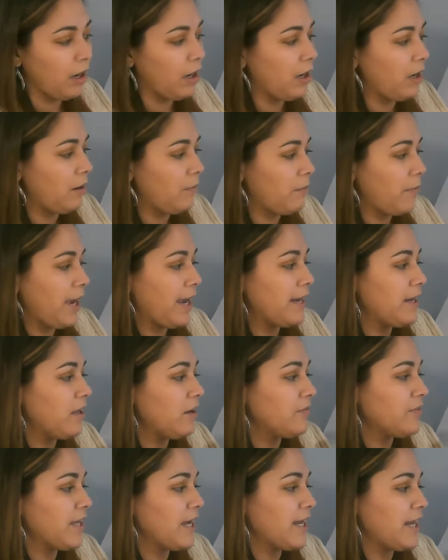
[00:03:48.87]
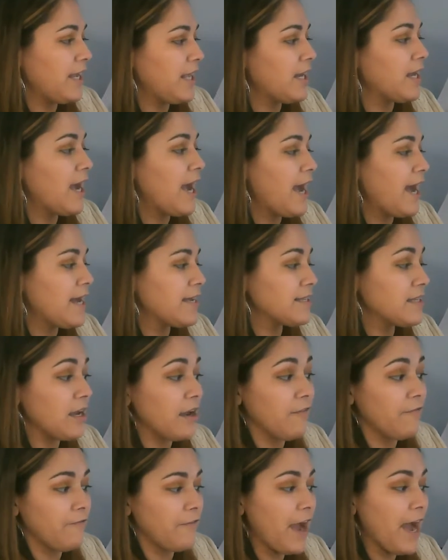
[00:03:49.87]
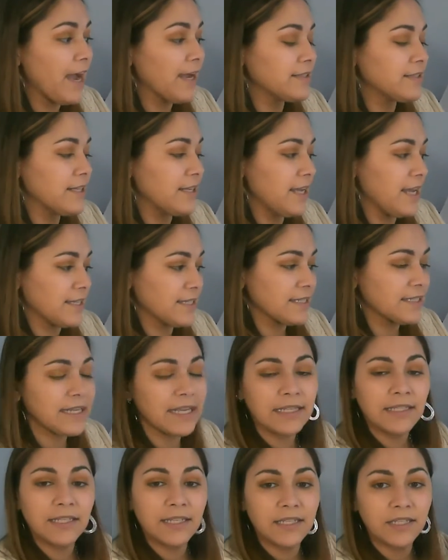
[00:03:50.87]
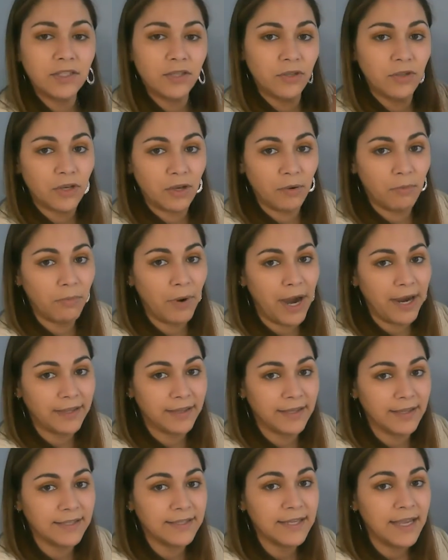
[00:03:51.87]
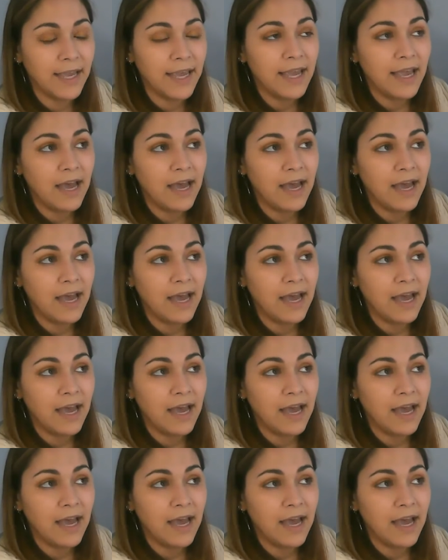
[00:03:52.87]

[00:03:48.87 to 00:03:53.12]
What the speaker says: I love that it has a fact, it has a sentence, so you can practice